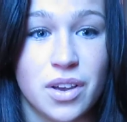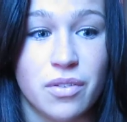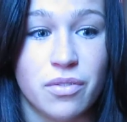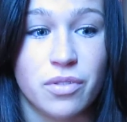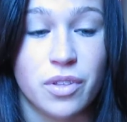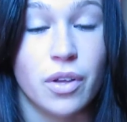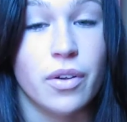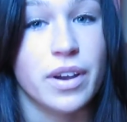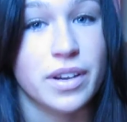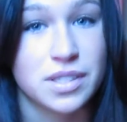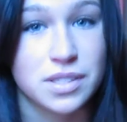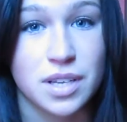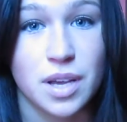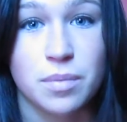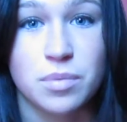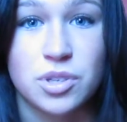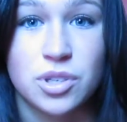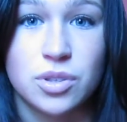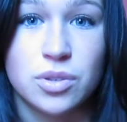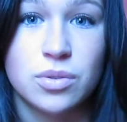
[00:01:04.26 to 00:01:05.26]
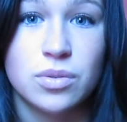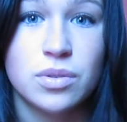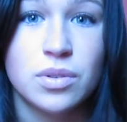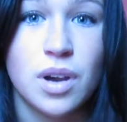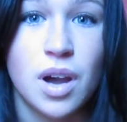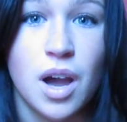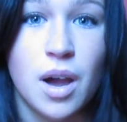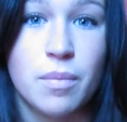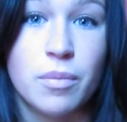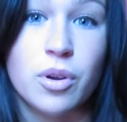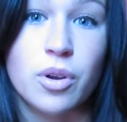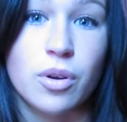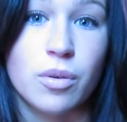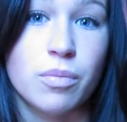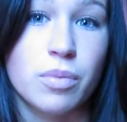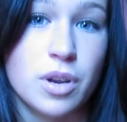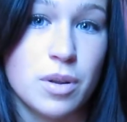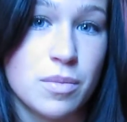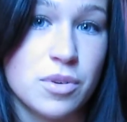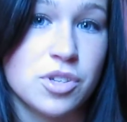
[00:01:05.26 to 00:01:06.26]
if they'll accept you. You're
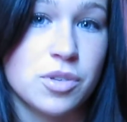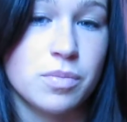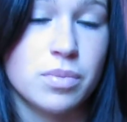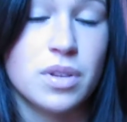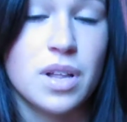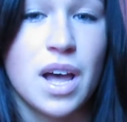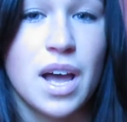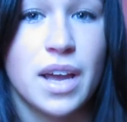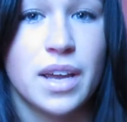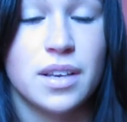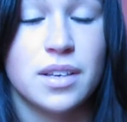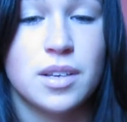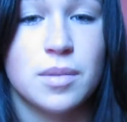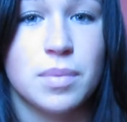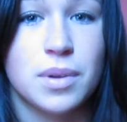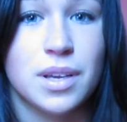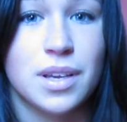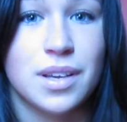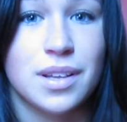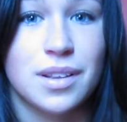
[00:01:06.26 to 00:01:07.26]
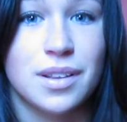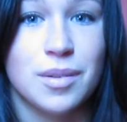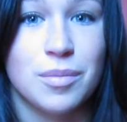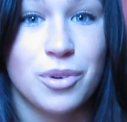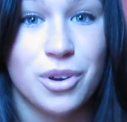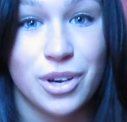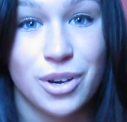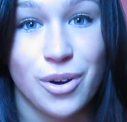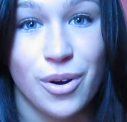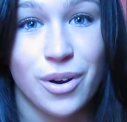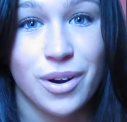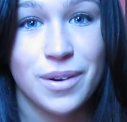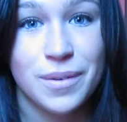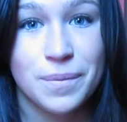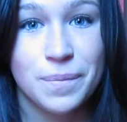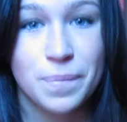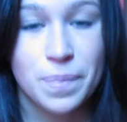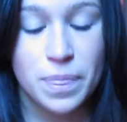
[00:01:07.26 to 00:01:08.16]
pretty much applying to be in the Marine Corps.